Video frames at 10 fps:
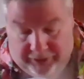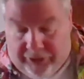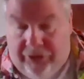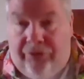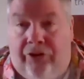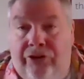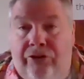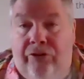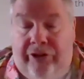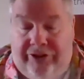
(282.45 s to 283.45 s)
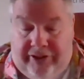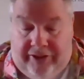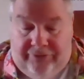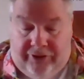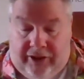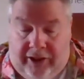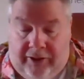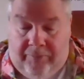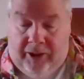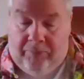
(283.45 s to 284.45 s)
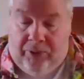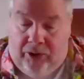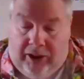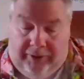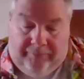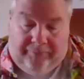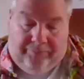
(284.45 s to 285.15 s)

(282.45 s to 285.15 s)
You've also received a booklet.